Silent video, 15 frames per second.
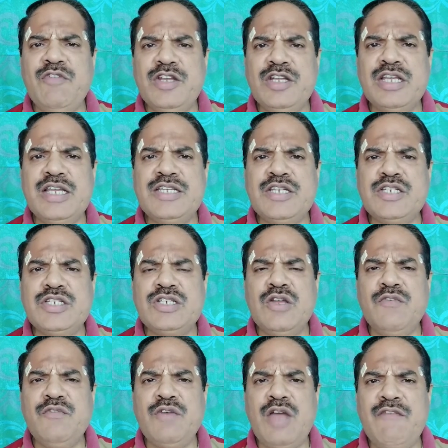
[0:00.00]
utilization
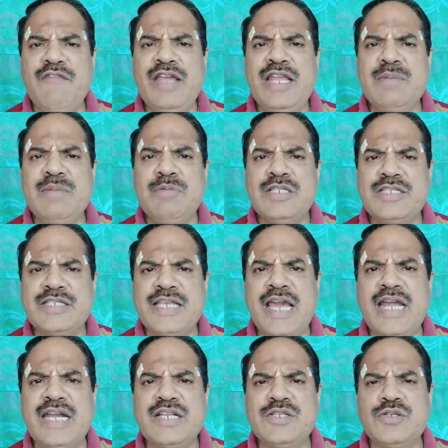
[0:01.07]
of available
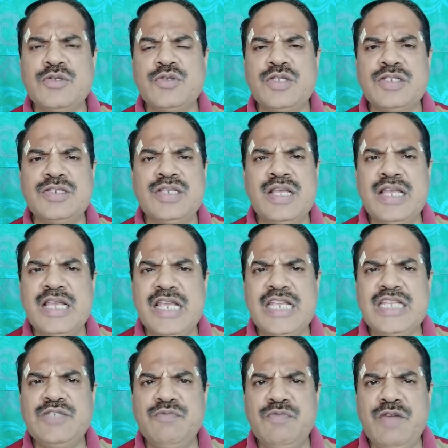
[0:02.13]
scarce resources
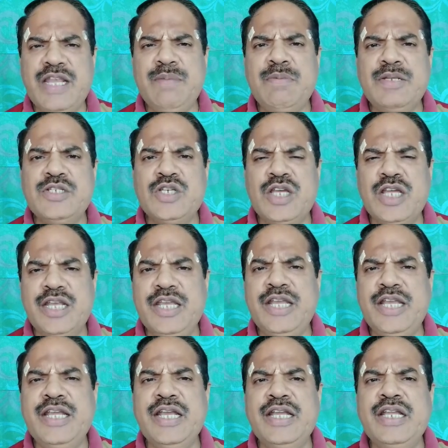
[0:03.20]
is very much
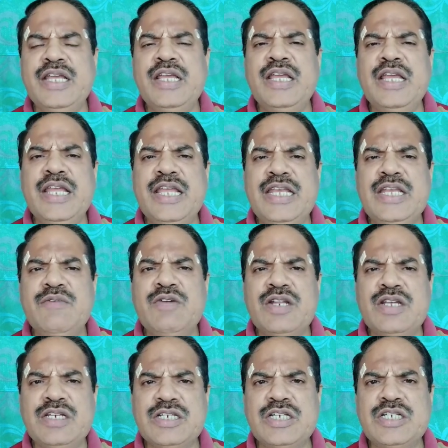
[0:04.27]
needed in our
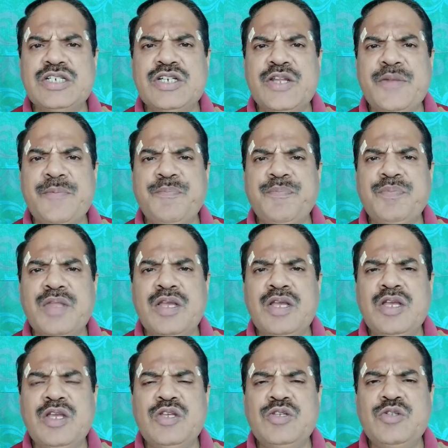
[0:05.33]
country.
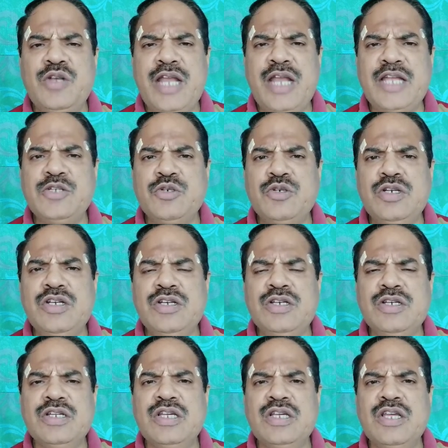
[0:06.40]
So natural,
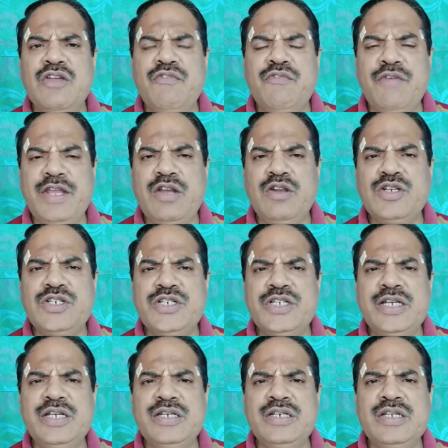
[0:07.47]

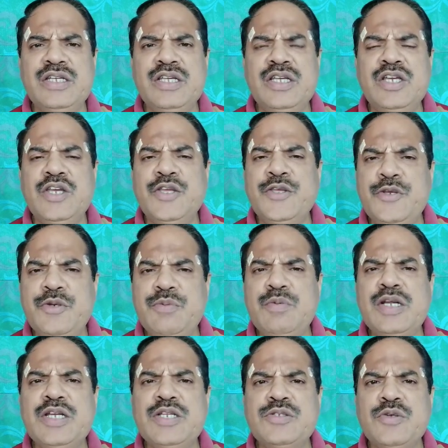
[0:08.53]
financial,
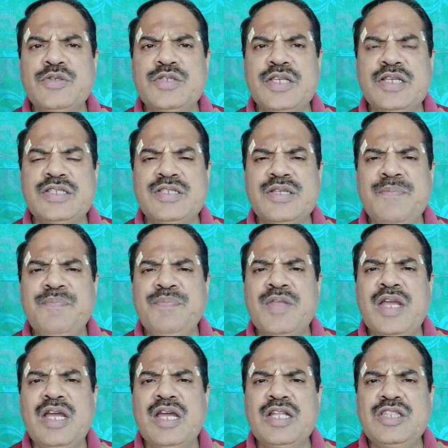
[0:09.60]
human resources
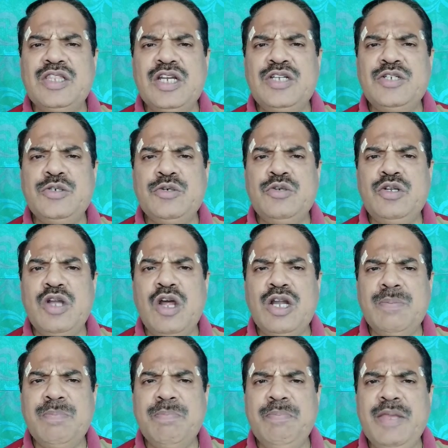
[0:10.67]
that should
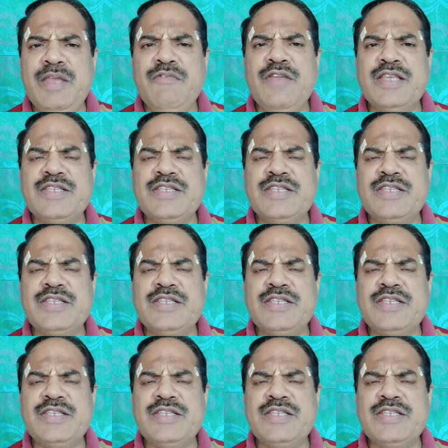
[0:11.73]
not be